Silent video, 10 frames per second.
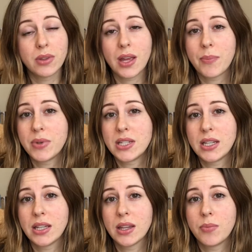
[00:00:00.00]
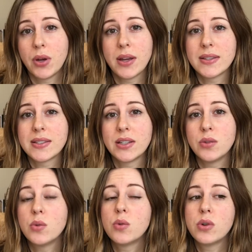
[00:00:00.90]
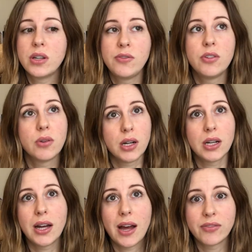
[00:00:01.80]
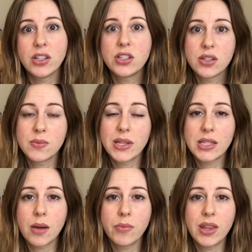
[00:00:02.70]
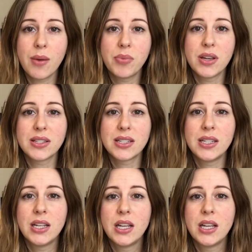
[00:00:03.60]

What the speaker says: with that particular person, or if you are having to spend time with that person,